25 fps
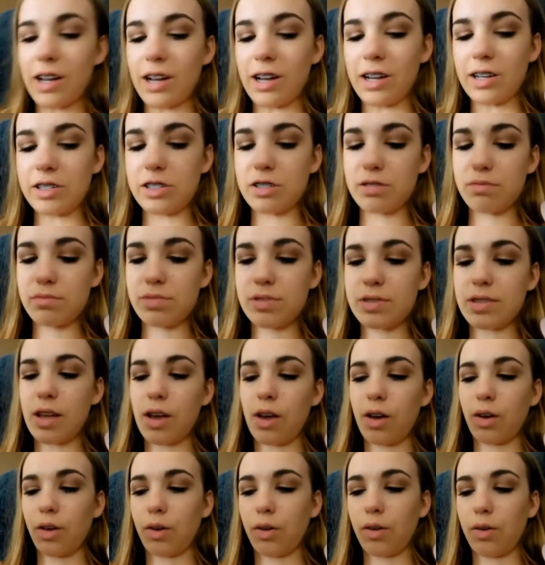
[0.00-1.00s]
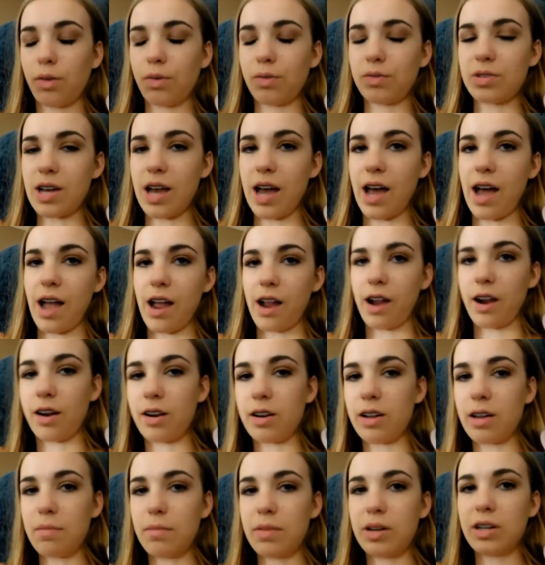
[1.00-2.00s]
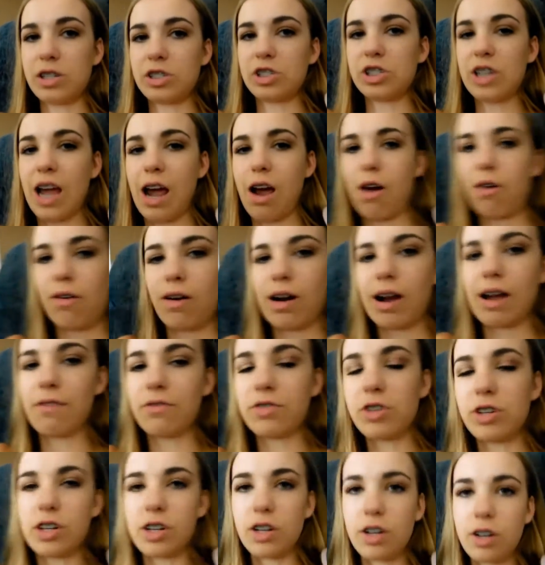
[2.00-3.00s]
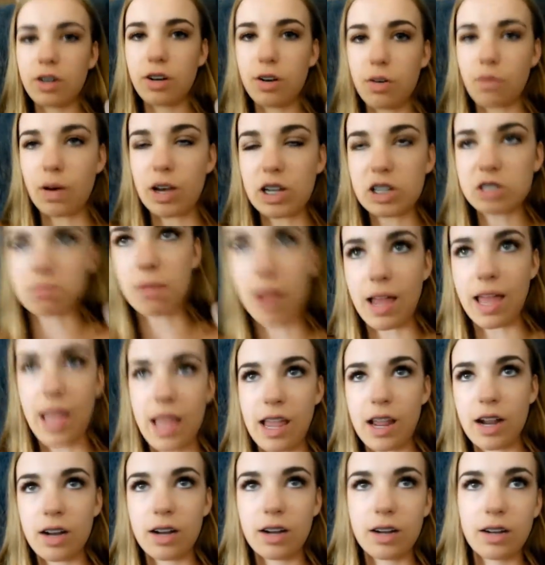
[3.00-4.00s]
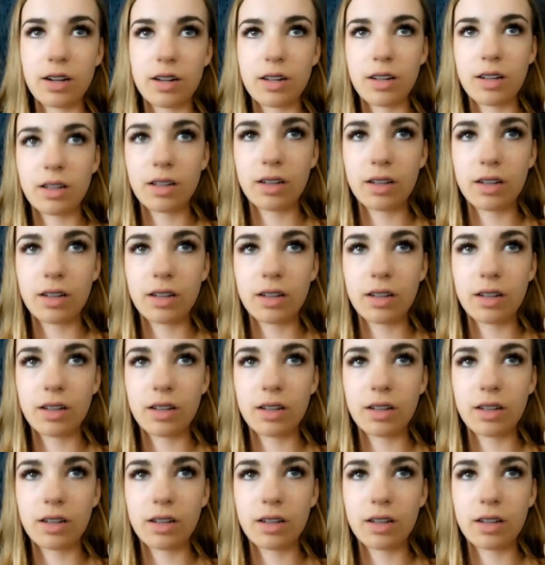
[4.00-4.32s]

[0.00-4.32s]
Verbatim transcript: My gosh, I'm so tired. I'm going to shower after dinner and wash my hair.